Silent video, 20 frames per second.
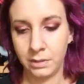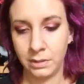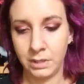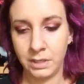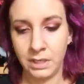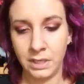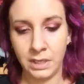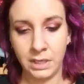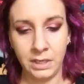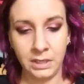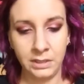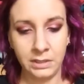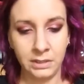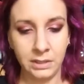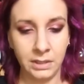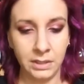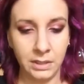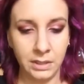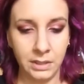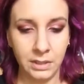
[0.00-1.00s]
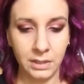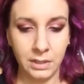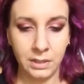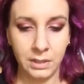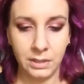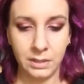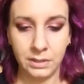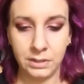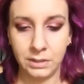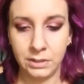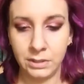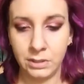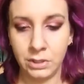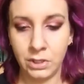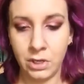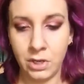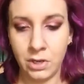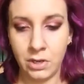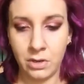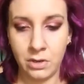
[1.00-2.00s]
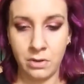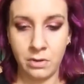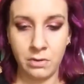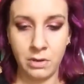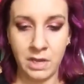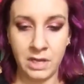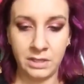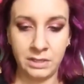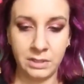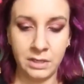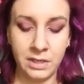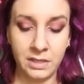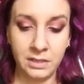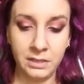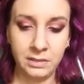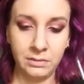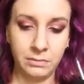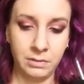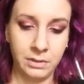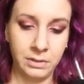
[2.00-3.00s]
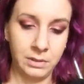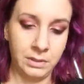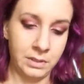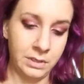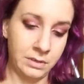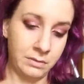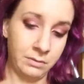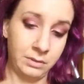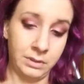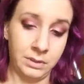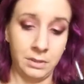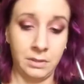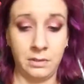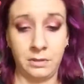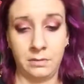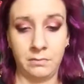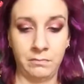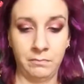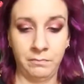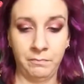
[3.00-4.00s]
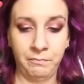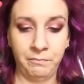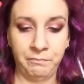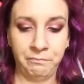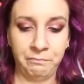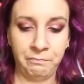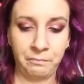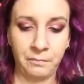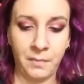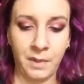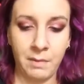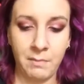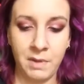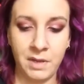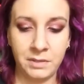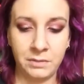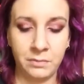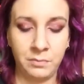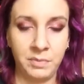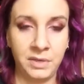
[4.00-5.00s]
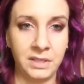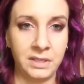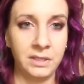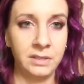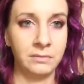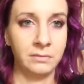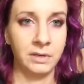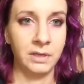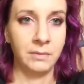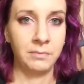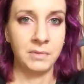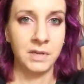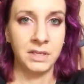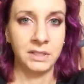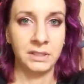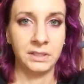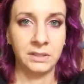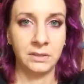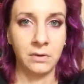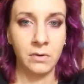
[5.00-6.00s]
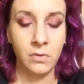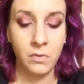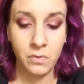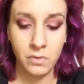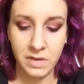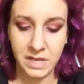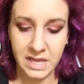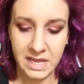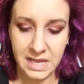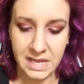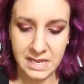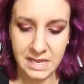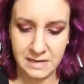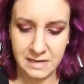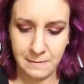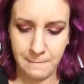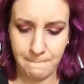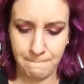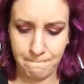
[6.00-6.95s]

kit, so I saw this one and I was like, might as well pick this one up because it's a whole kit